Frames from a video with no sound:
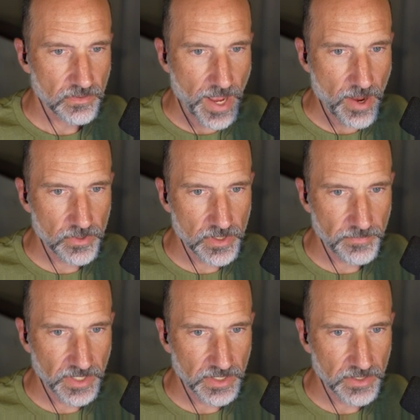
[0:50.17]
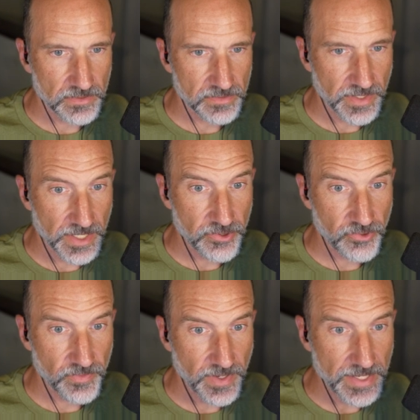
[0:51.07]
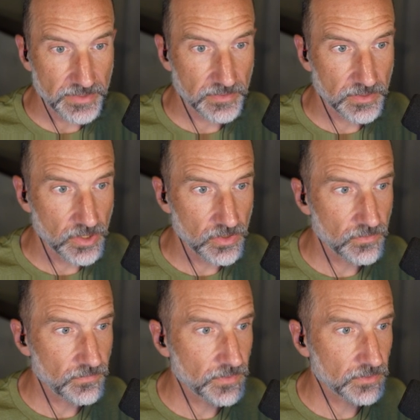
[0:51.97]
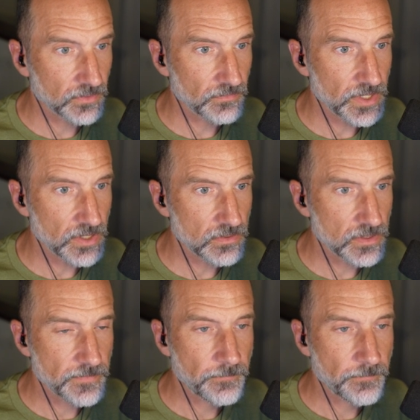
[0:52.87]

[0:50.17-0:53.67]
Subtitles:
I will come in here and say create new filter view.